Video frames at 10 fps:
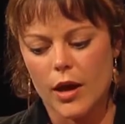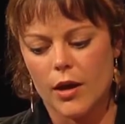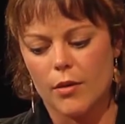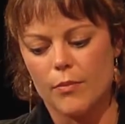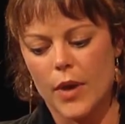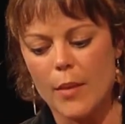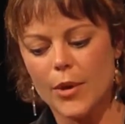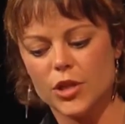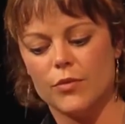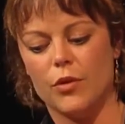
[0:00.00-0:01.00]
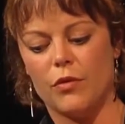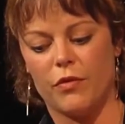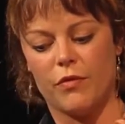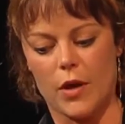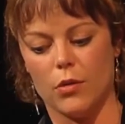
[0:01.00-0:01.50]
how much have you
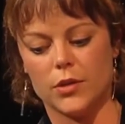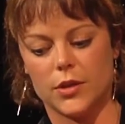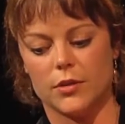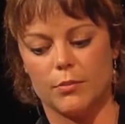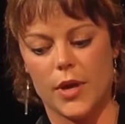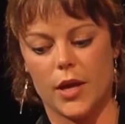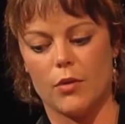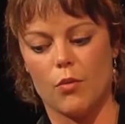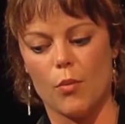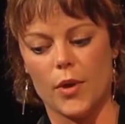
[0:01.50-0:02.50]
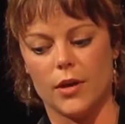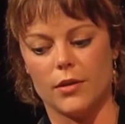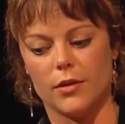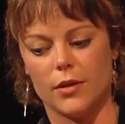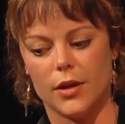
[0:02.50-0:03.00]
felt being a
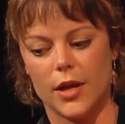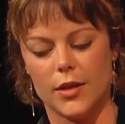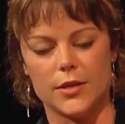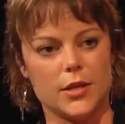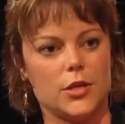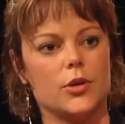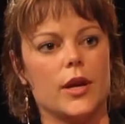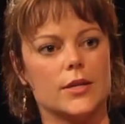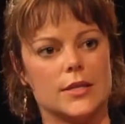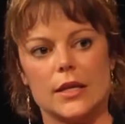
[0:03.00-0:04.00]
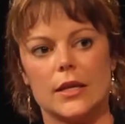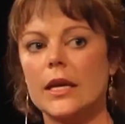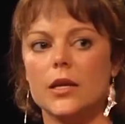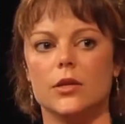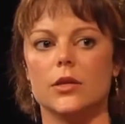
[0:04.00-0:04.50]
woman in this industry has
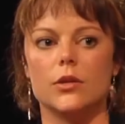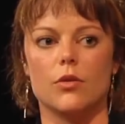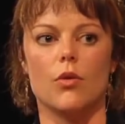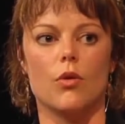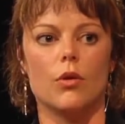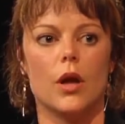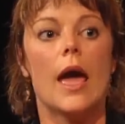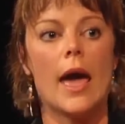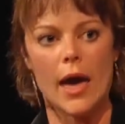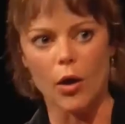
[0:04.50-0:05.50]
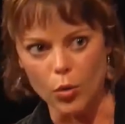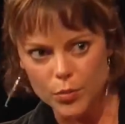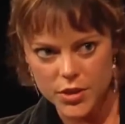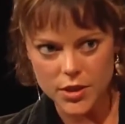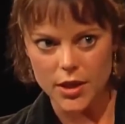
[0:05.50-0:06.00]
hindered or
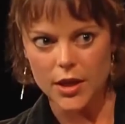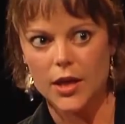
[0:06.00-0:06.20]
helped